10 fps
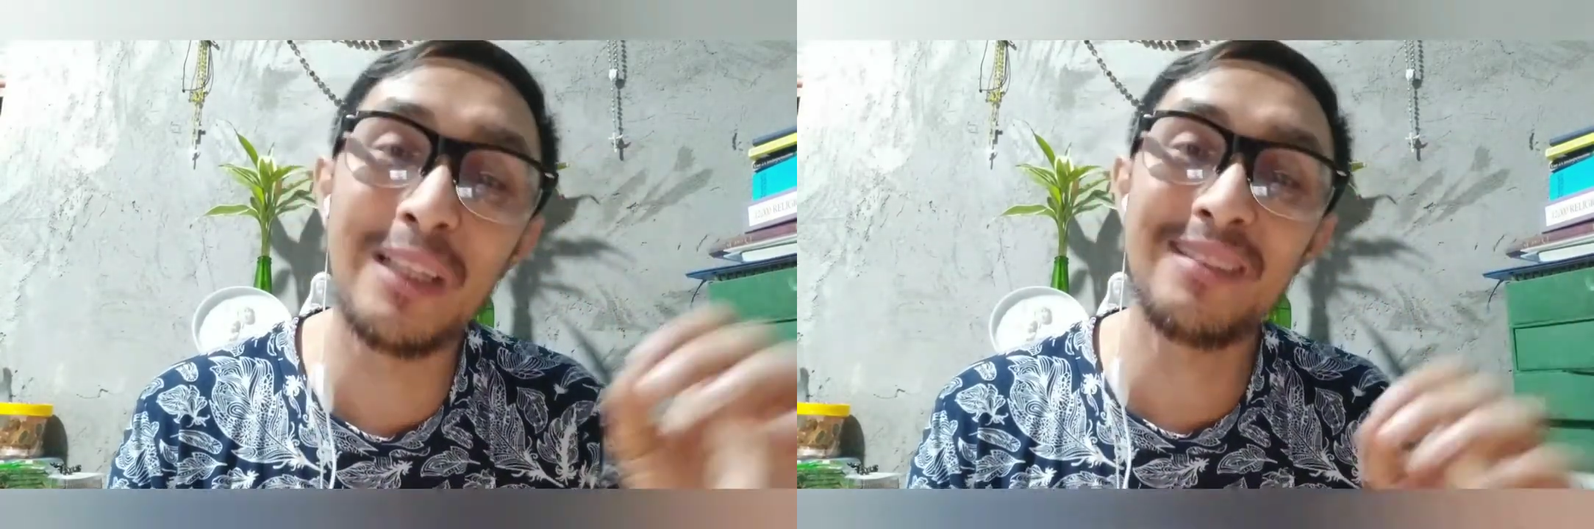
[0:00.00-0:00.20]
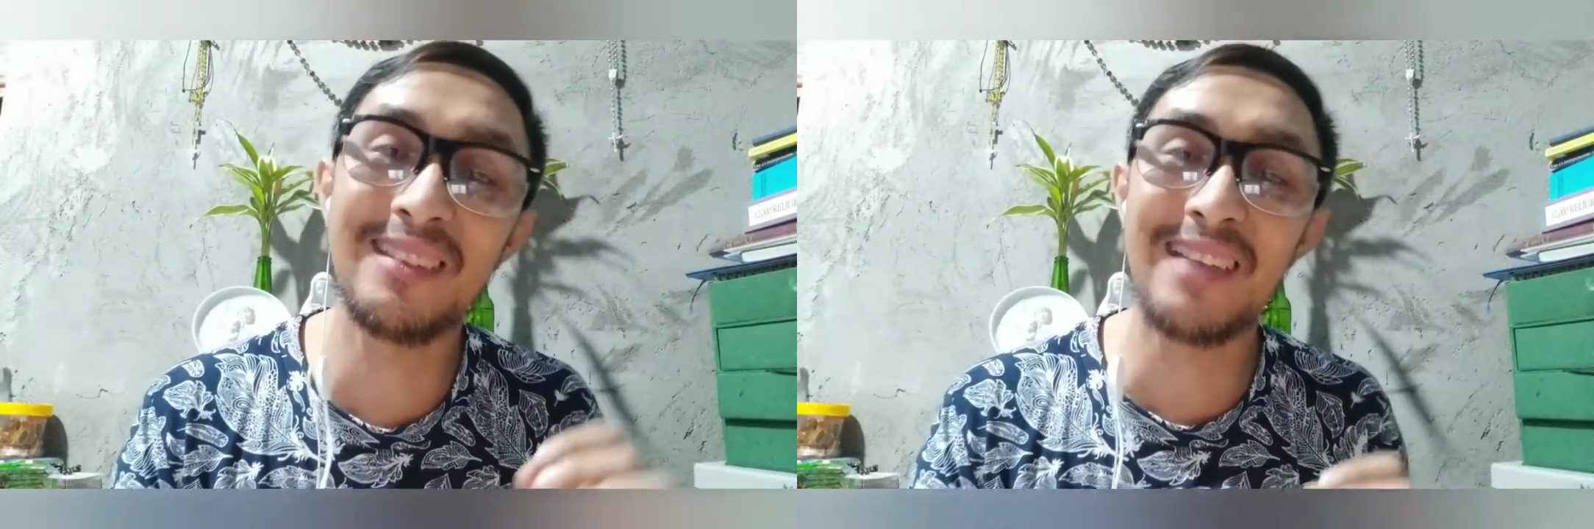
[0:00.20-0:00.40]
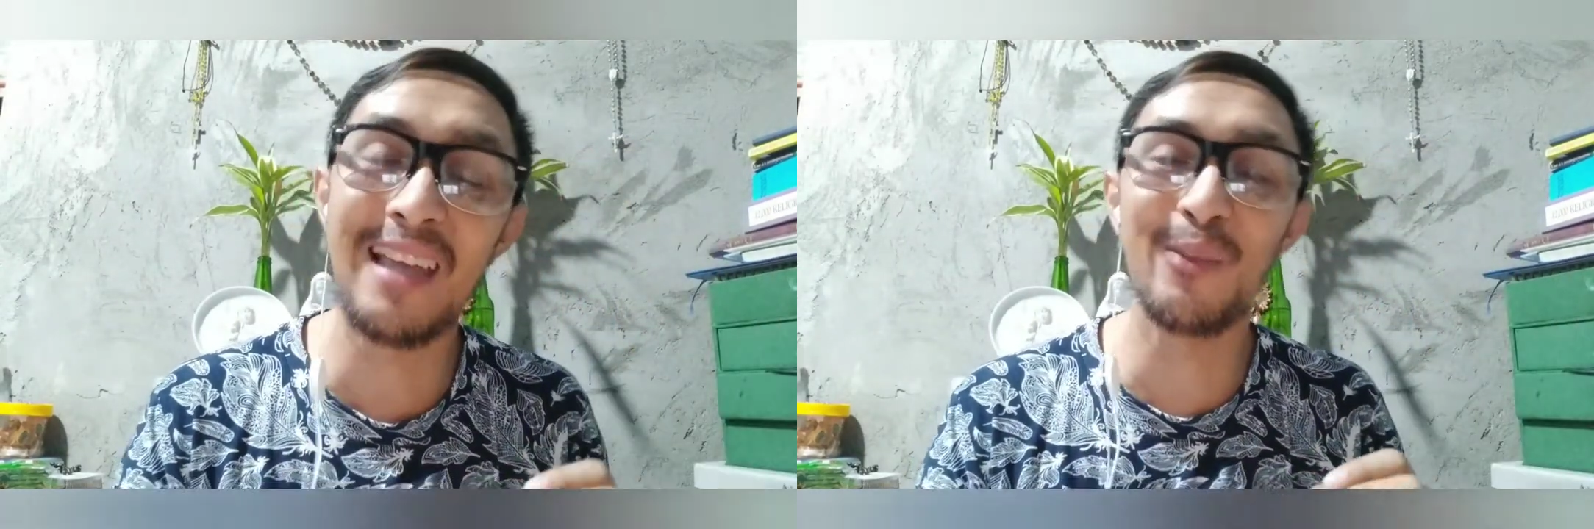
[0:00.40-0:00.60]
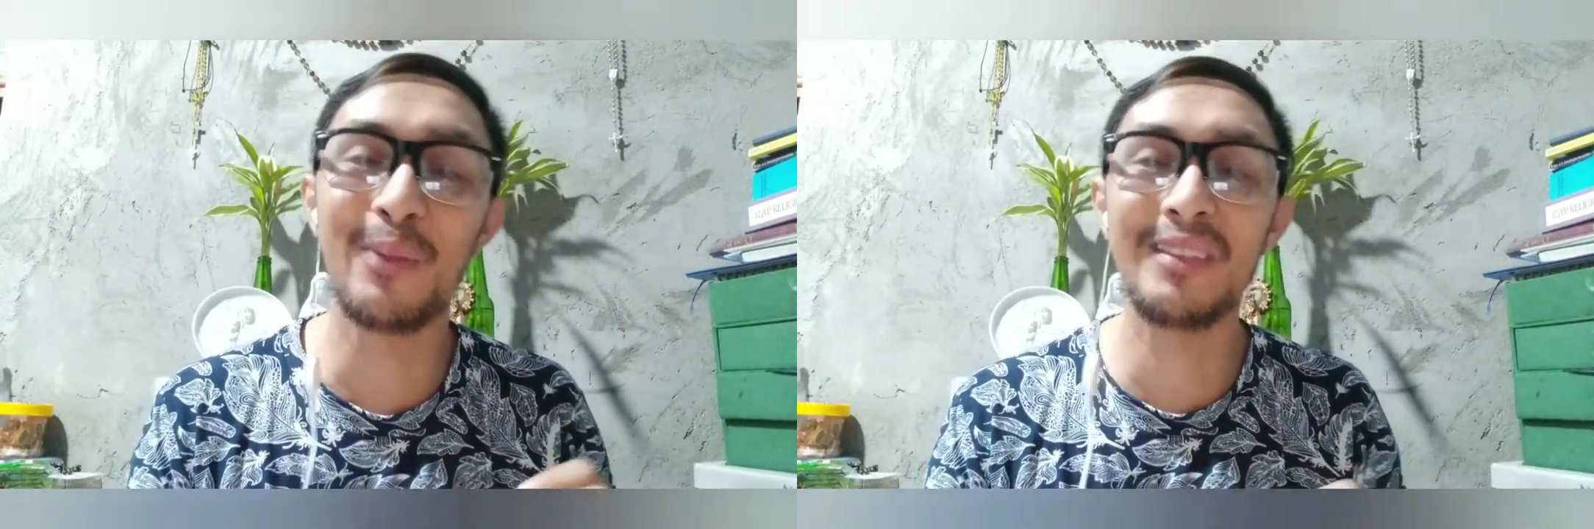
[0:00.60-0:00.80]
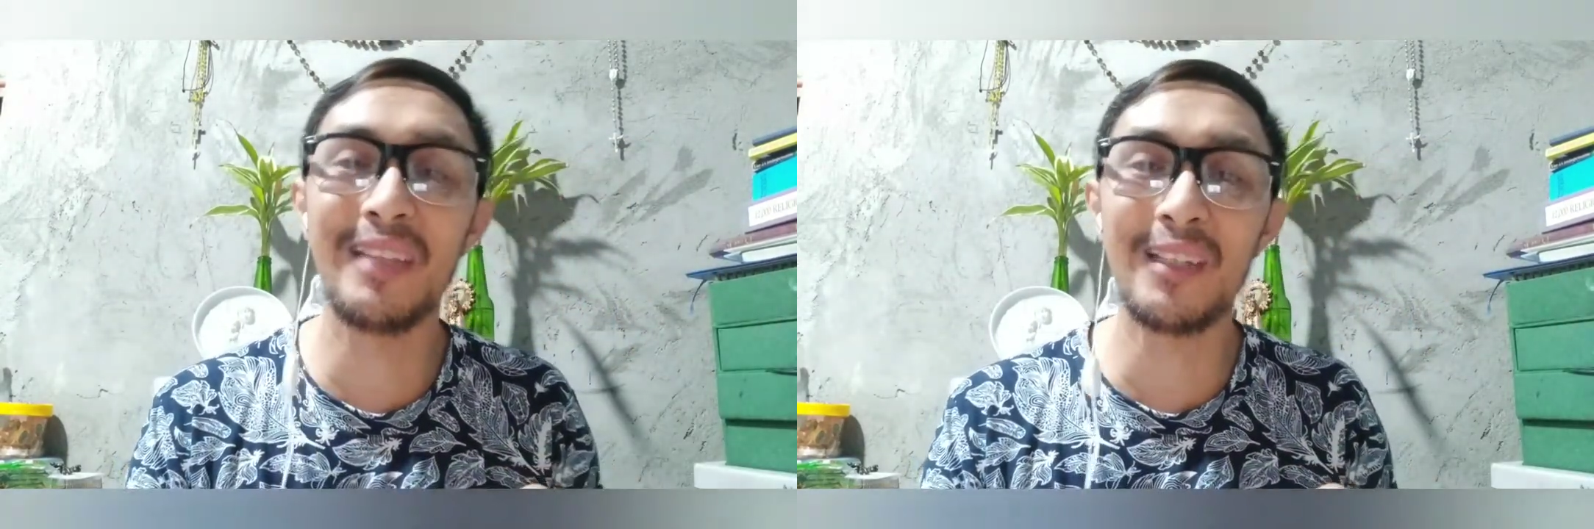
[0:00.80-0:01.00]
that kind of
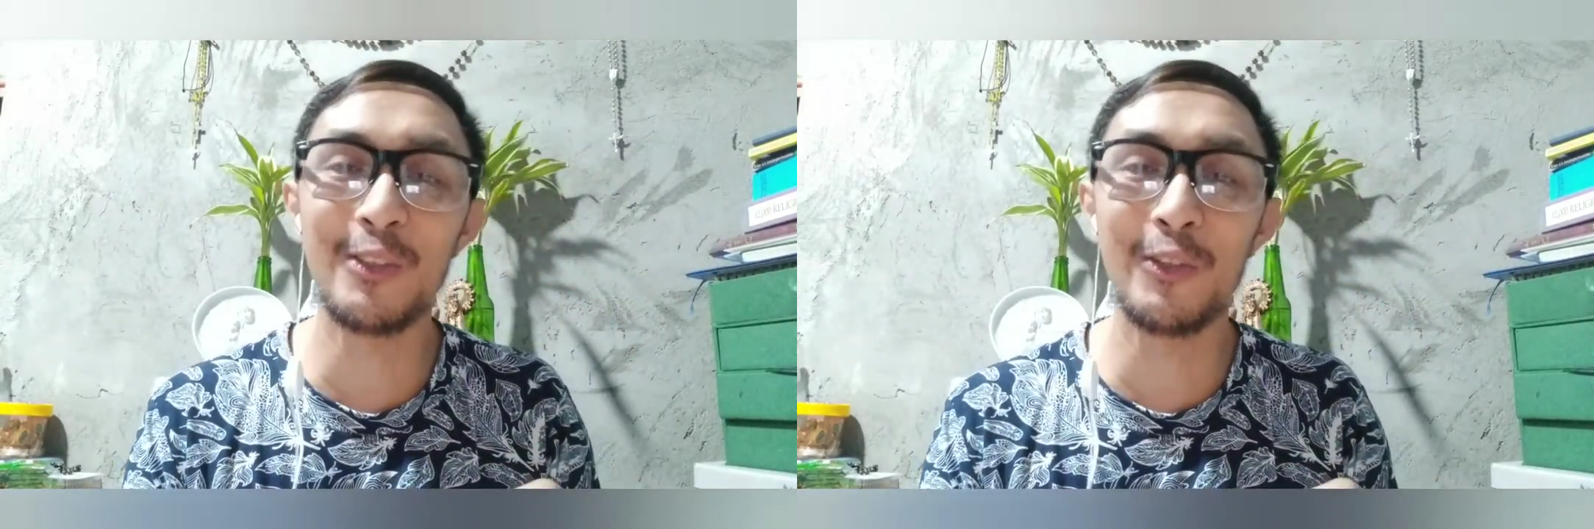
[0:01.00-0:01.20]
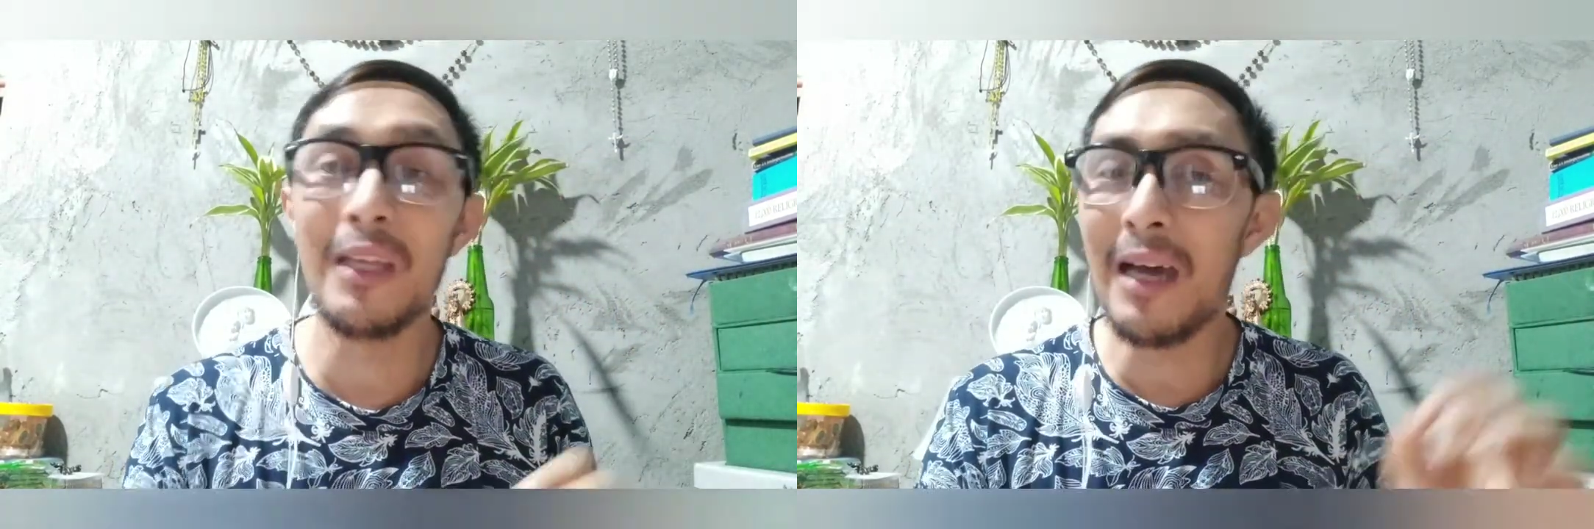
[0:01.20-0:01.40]
rejection.